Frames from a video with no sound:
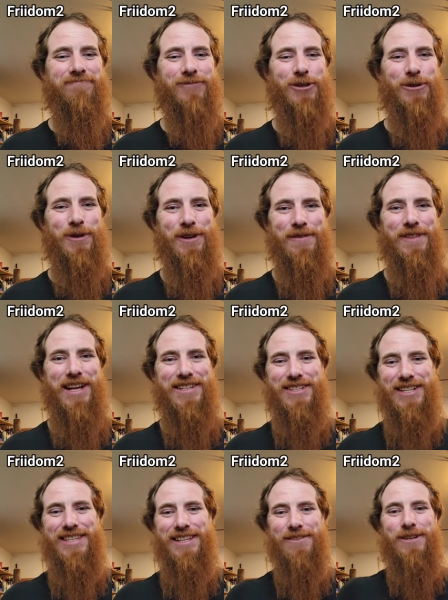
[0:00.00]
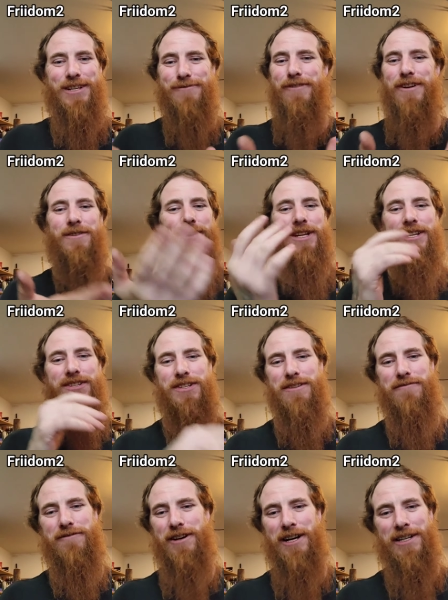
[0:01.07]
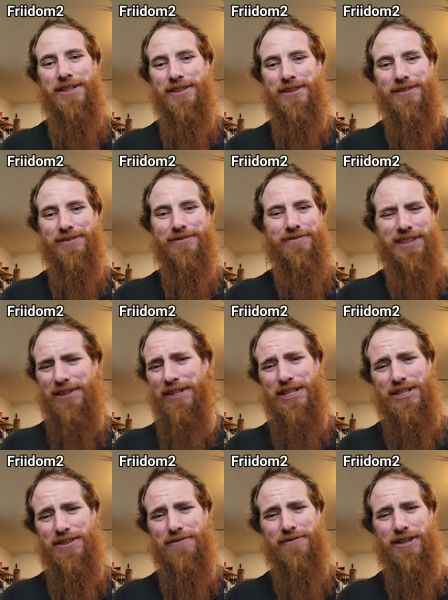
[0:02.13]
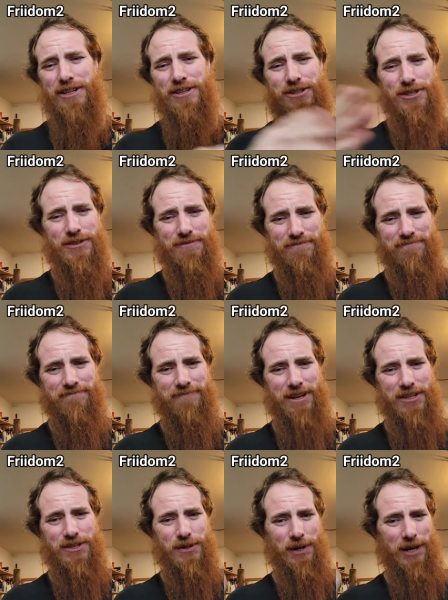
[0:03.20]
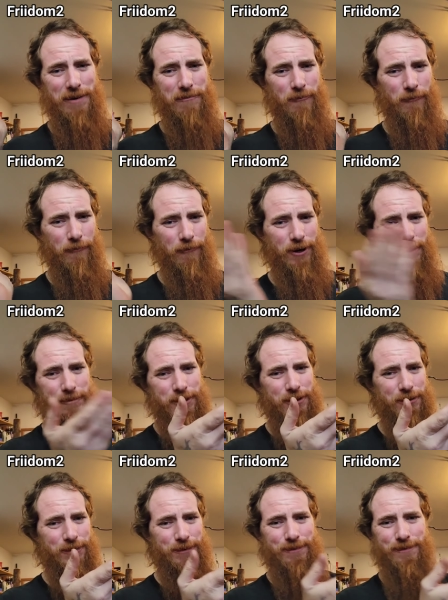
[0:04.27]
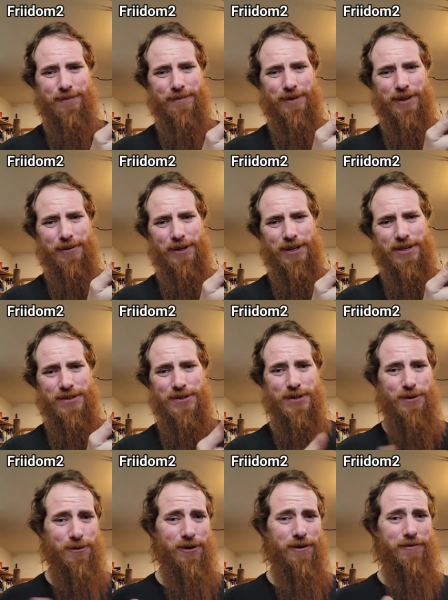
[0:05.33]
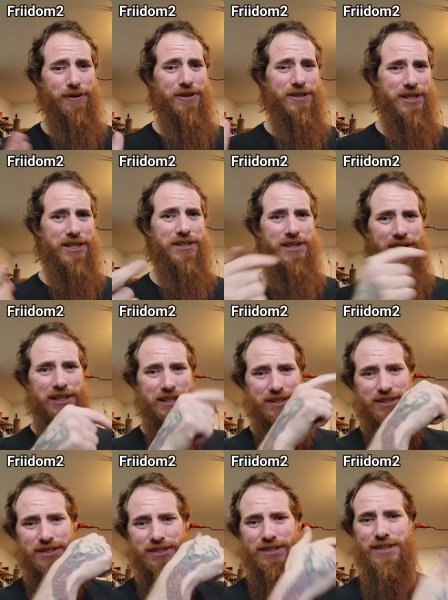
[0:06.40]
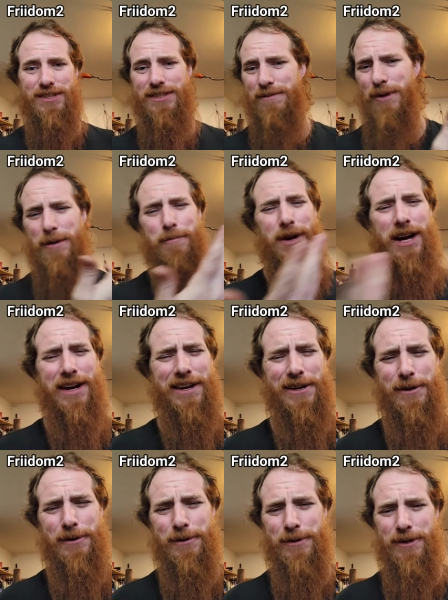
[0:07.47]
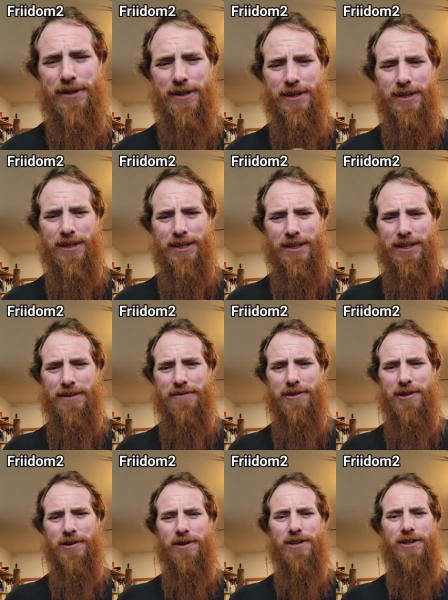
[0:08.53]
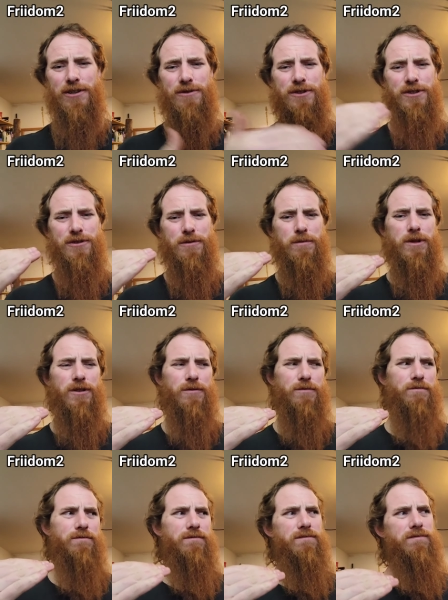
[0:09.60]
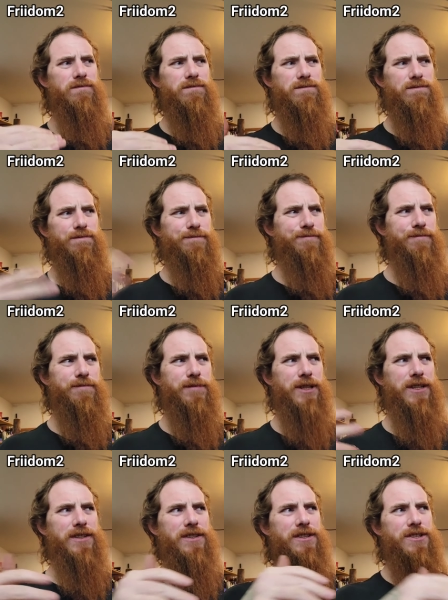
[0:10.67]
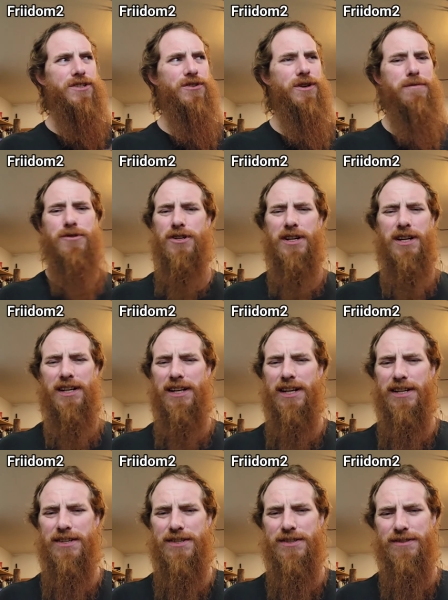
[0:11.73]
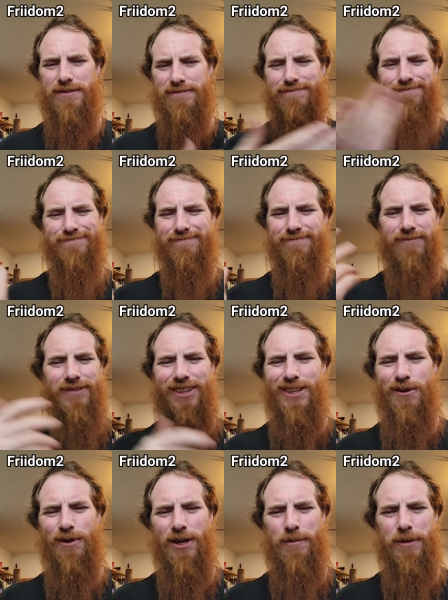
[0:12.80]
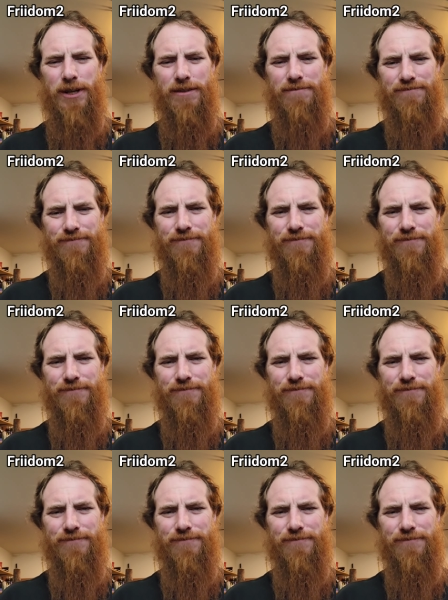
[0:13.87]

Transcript: So that, that's they're e- very easy to find. Very easy to find. Just Instagram, Friidom2. There it is. Or if you're on TikTok, it's it's in my bio. If you're on YouTube, it'll be in the description, I guess. You know what I mean.